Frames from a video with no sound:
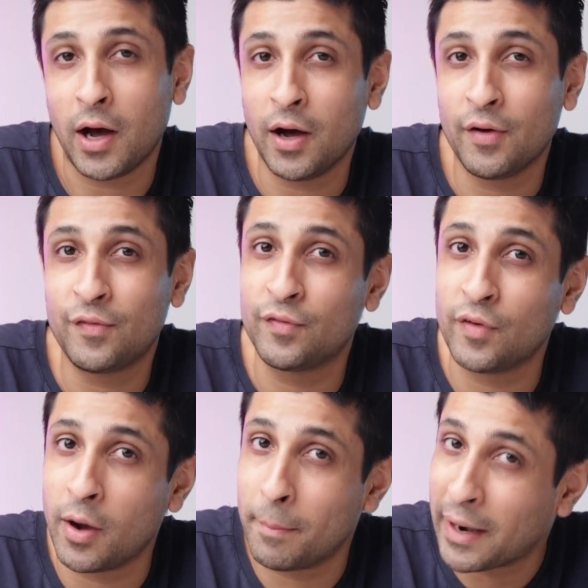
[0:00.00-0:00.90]
of
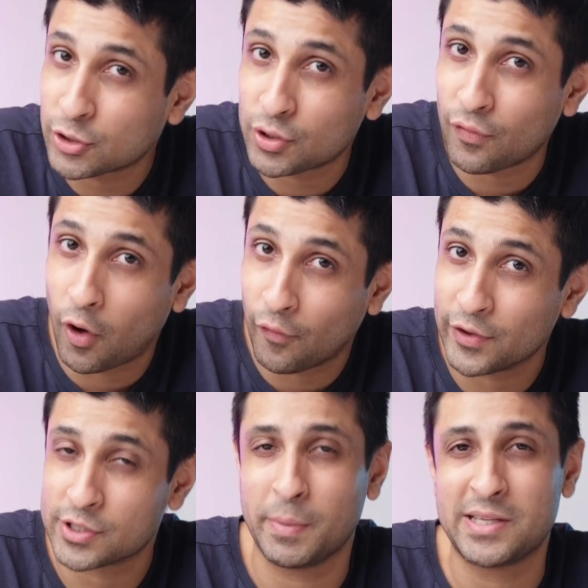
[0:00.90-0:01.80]
Microsoft
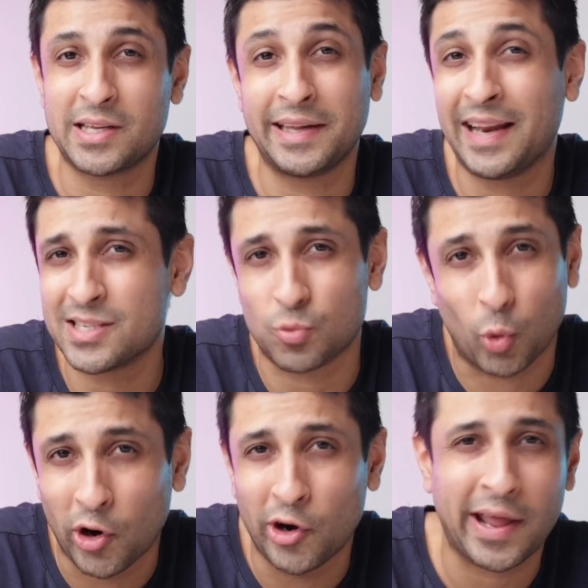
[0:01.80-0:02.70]
Office. Basically, it has
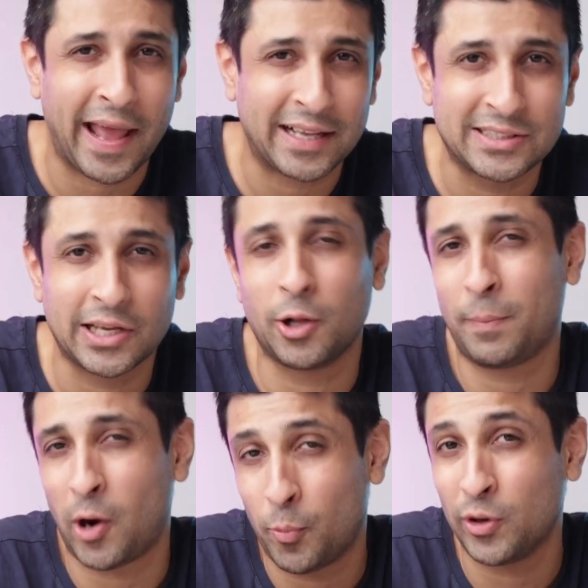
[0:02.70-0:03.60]
Word, Excel,
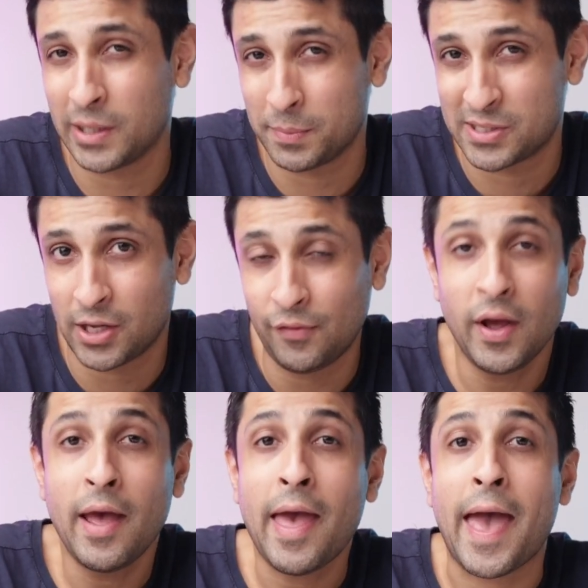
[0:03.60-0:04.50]
PowerPoint type of
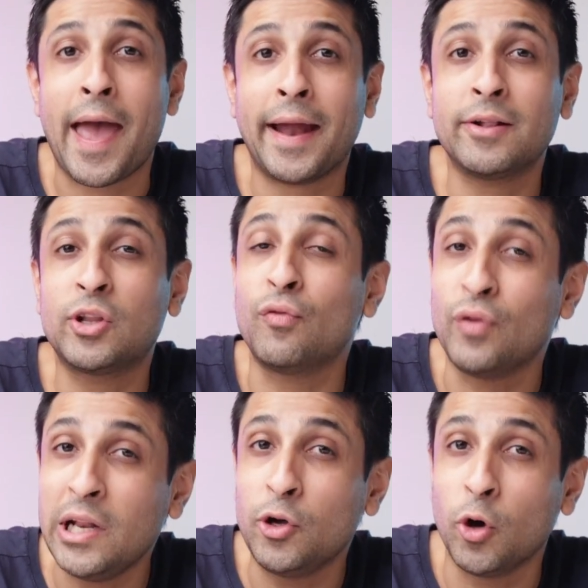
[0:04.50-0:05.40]
stuff, and they're
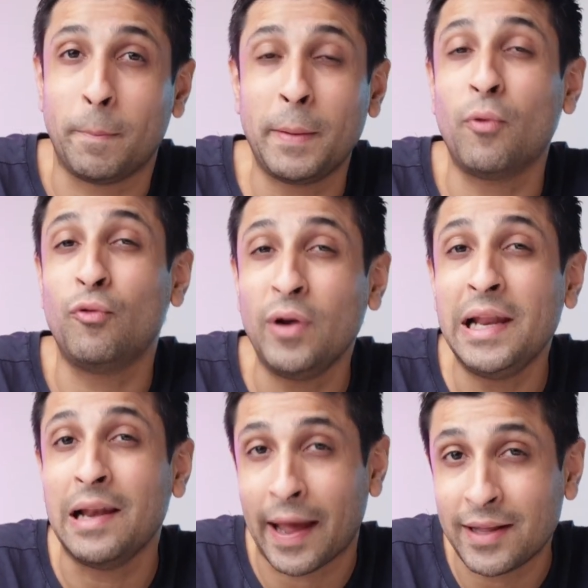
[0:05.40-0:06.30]
really good. People
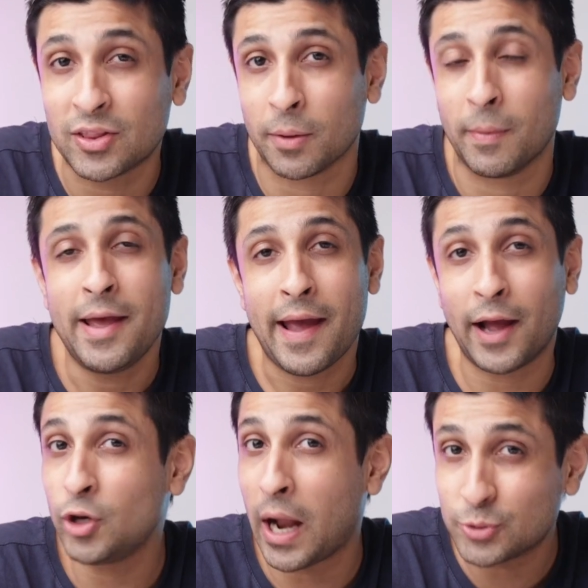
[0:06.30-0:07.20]
really like them,
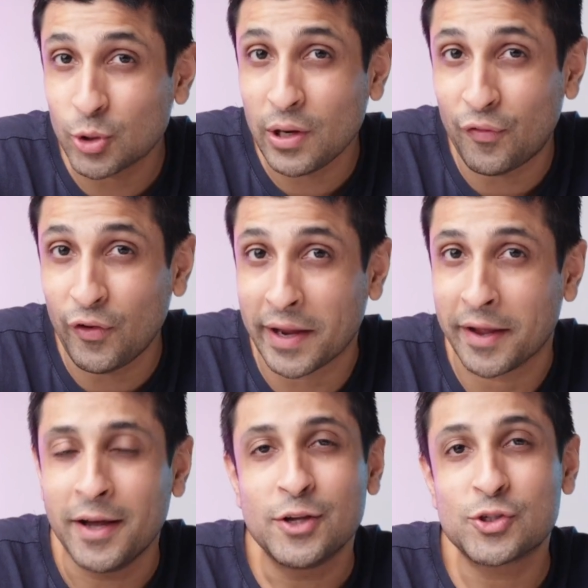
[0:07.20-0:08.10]
and they're absolutely free.
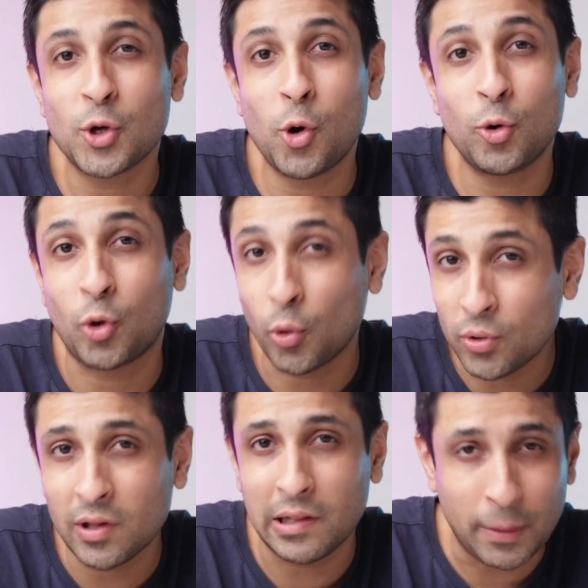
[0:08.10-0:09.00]
So go to
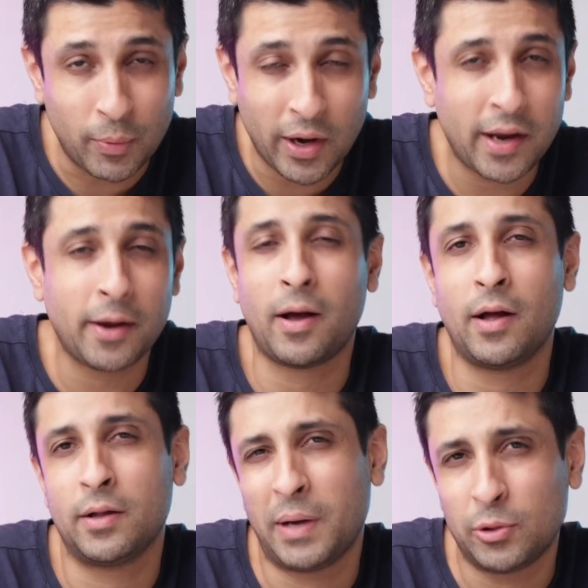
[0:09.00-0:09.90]
the Libre,
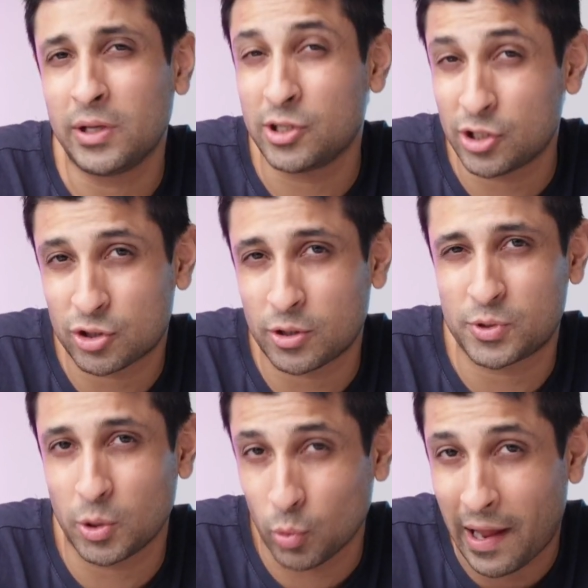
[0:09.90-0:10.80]
by the way, the
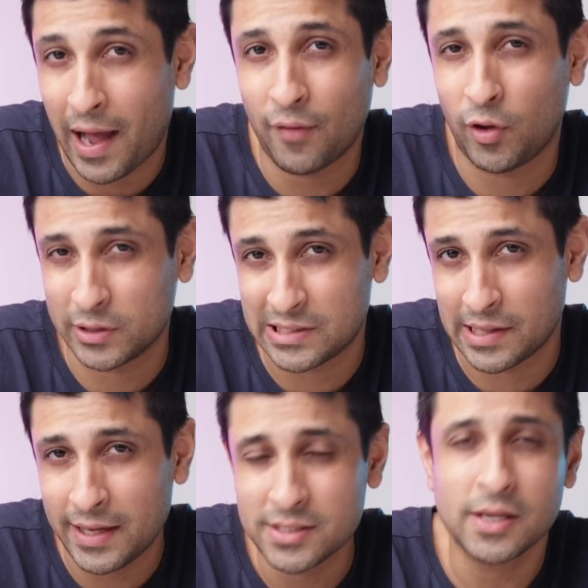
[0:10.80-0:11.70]
description will have all these
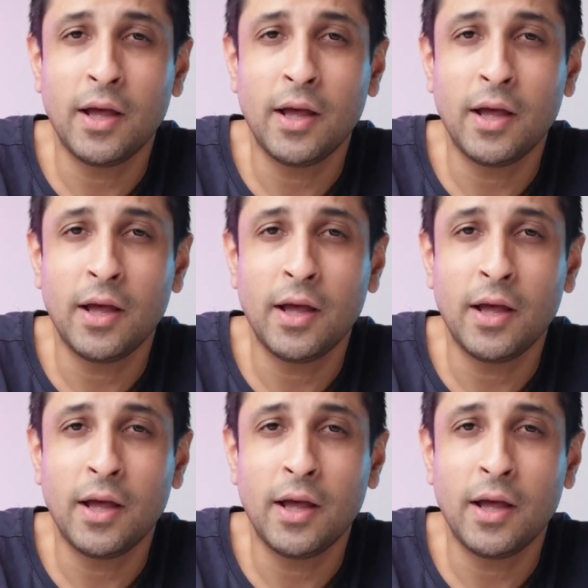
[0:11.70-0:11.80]
links.